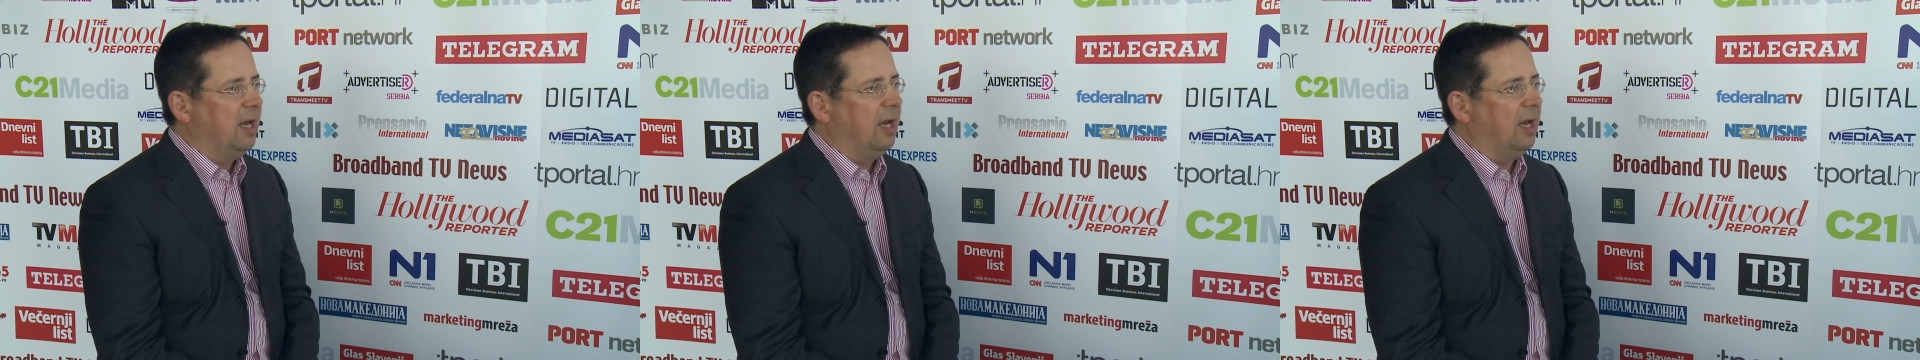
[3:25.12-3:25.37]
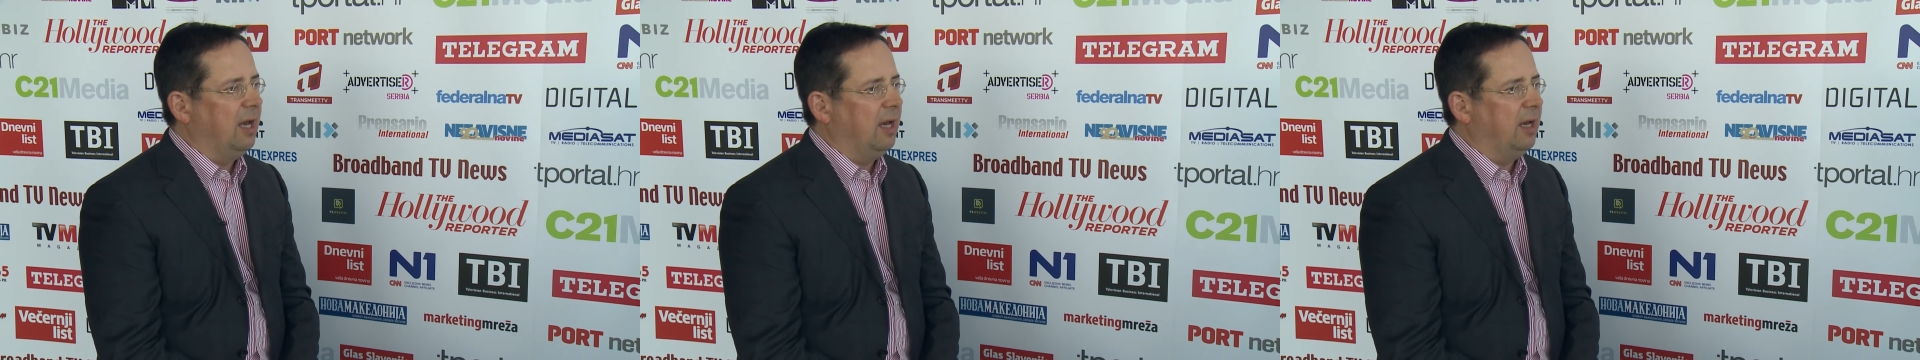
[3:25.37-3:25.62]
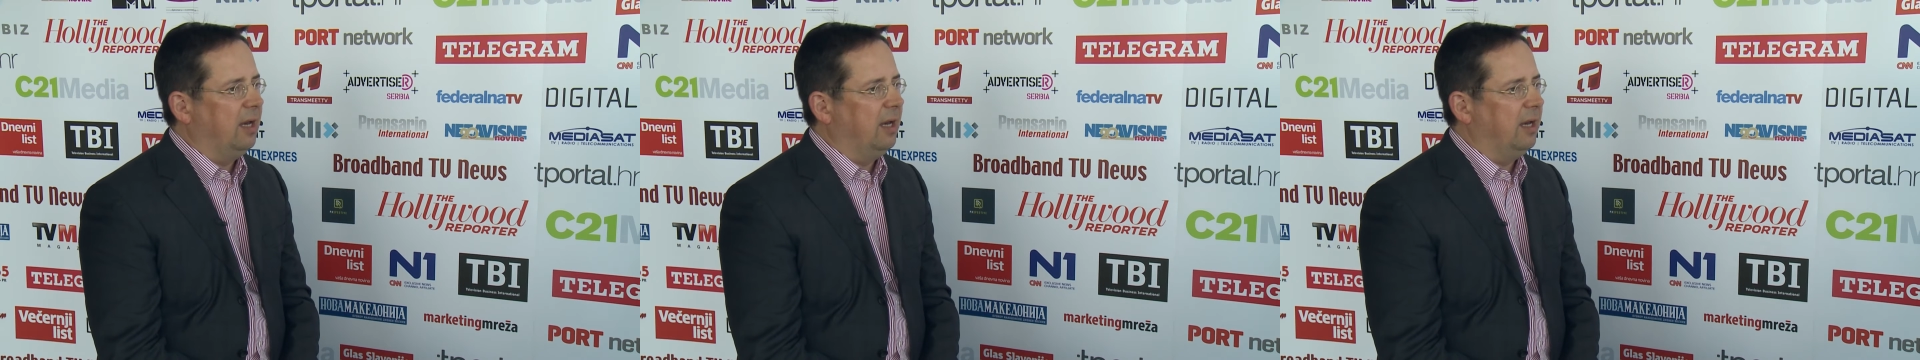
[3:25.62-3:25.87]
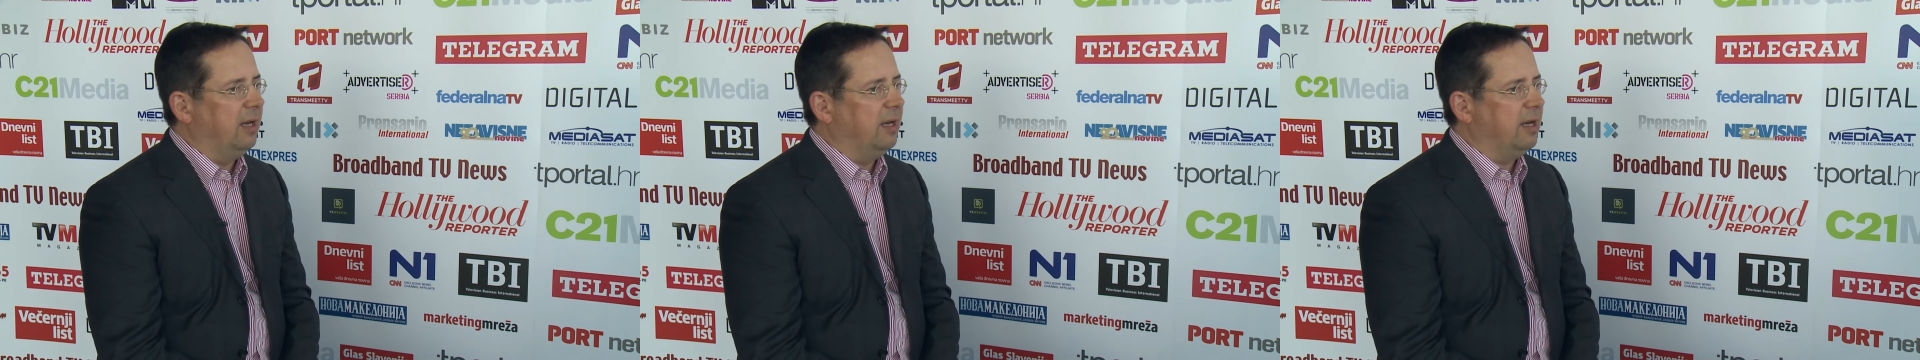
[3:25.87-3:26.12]

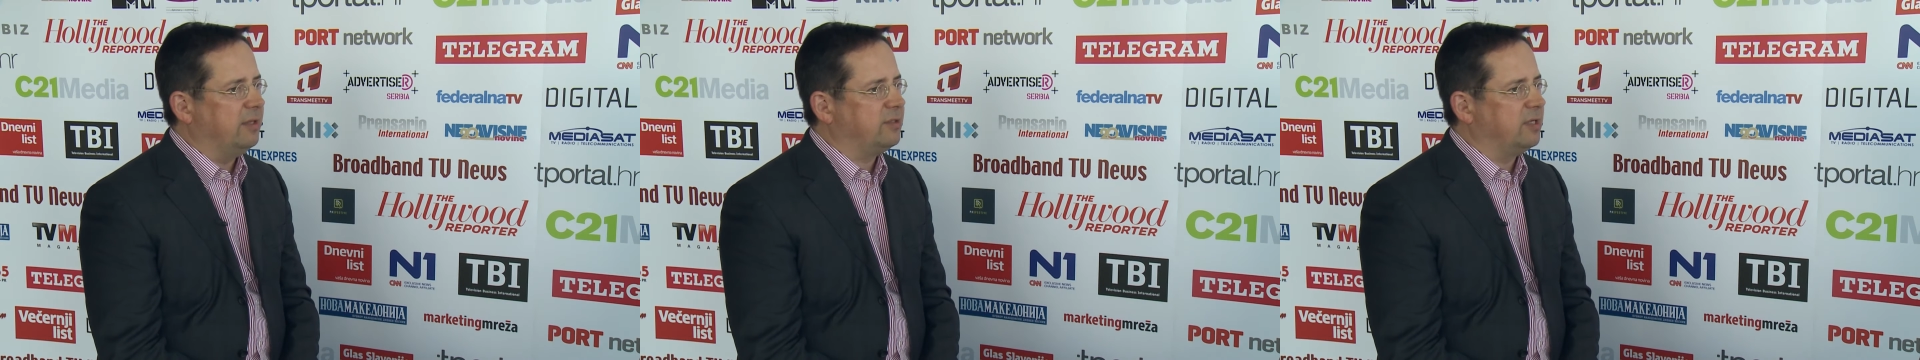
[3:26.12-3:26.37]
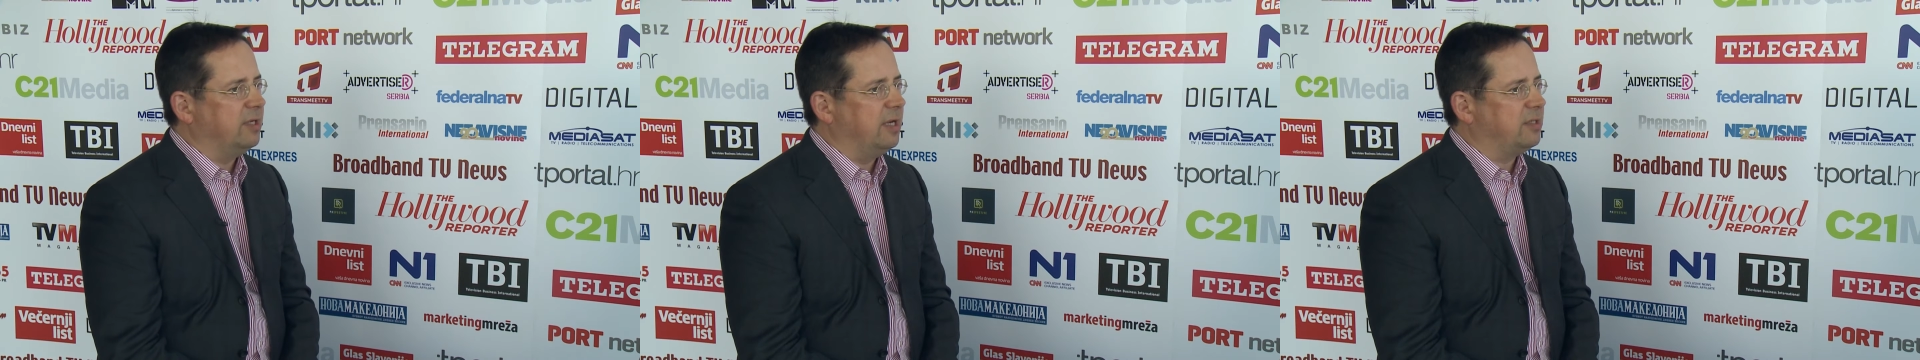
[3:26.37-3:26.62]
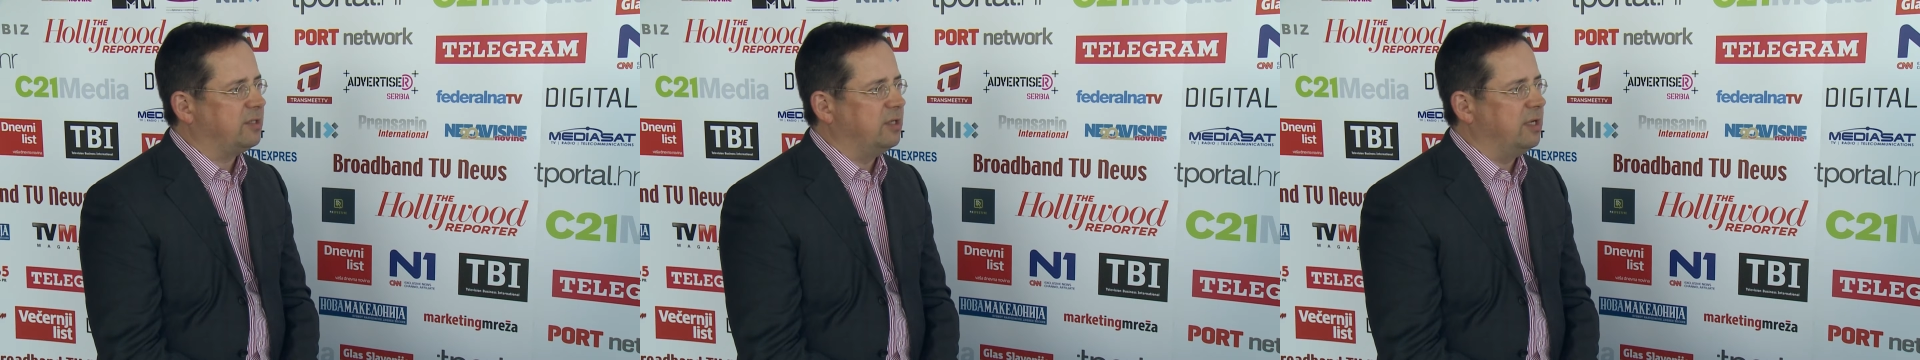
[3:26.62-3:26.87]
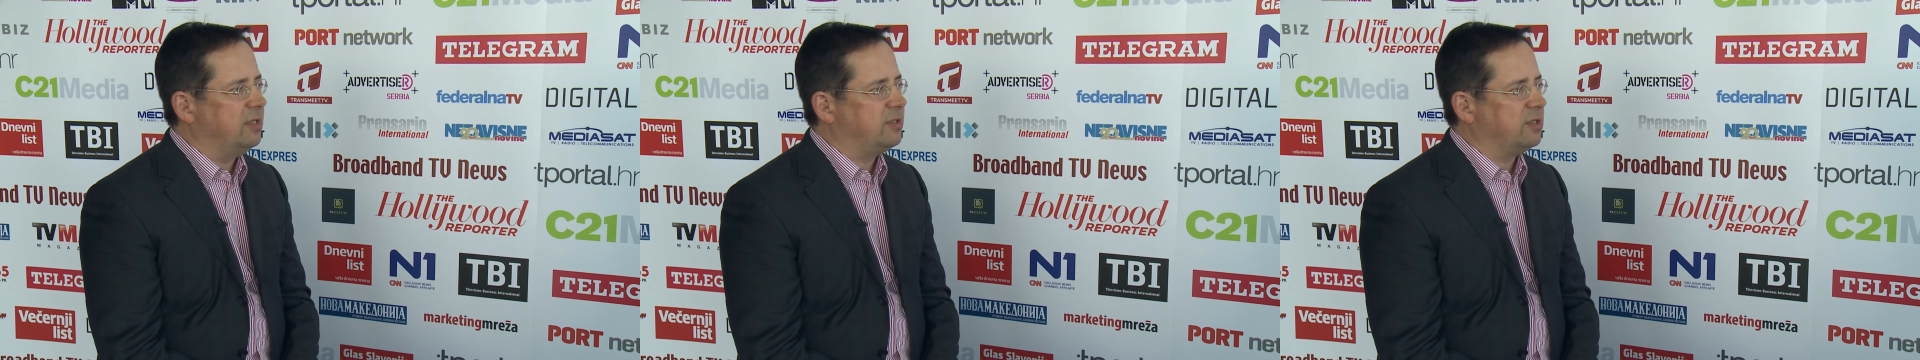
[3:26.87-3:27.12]
It's
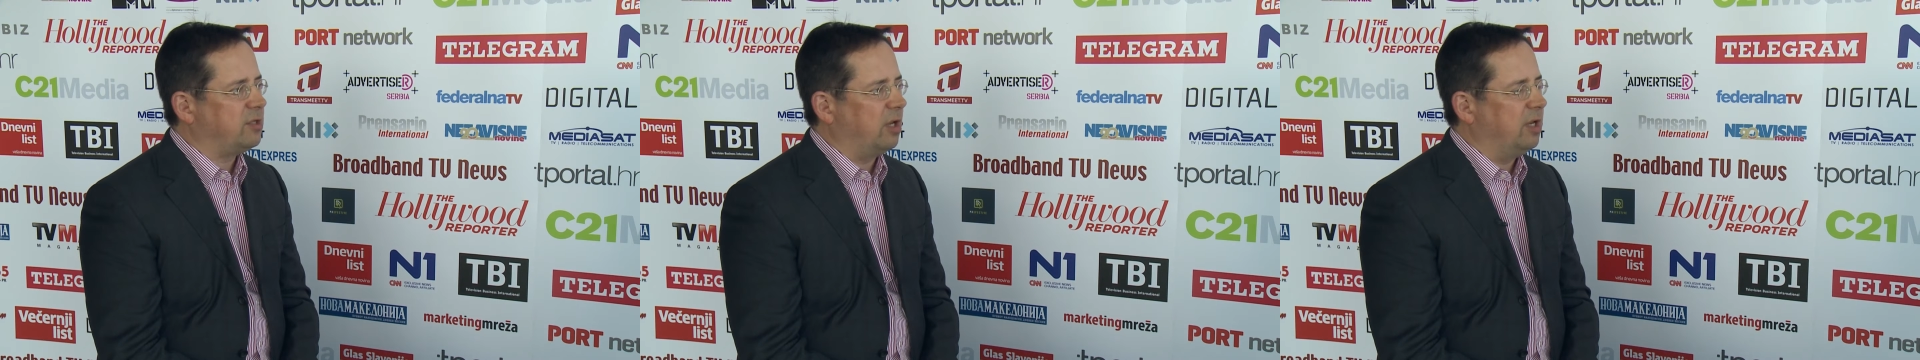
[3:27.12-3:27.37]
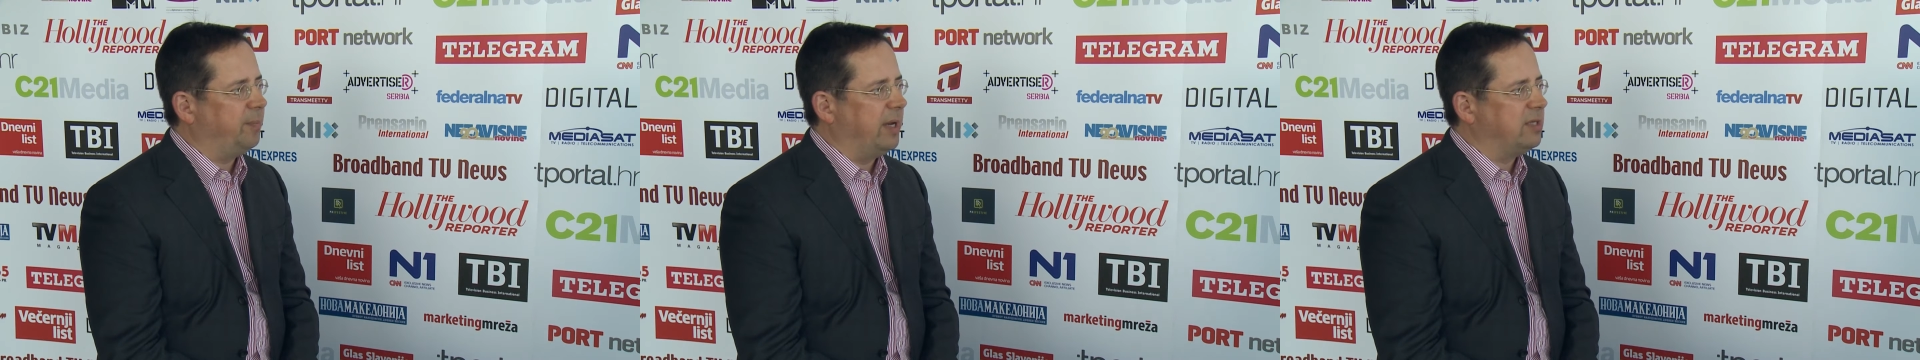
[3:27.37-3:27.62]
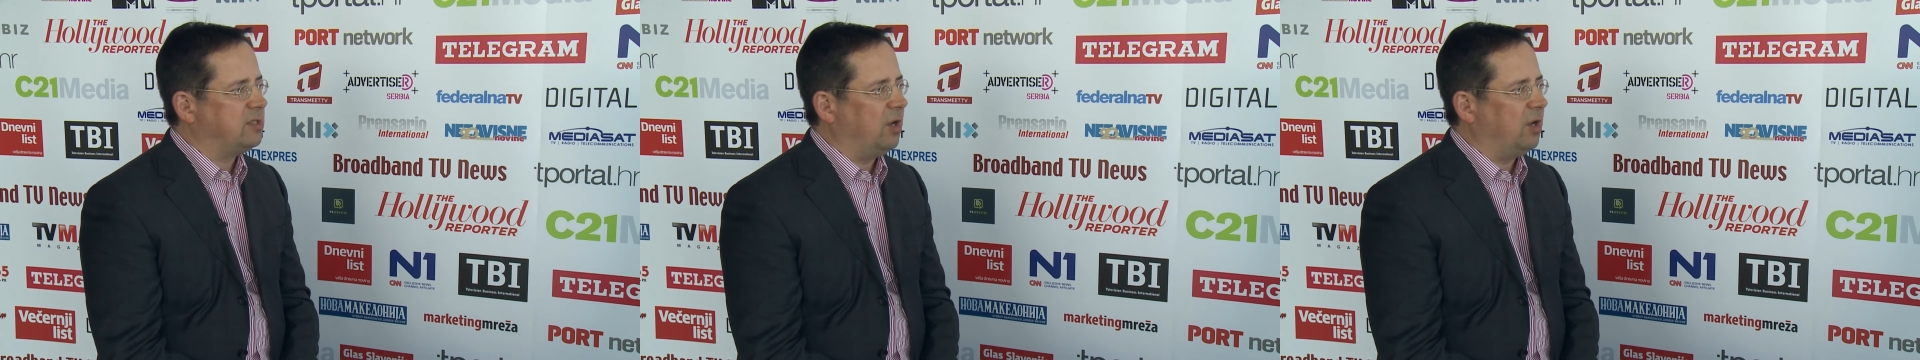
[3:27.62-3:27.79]
a solid base.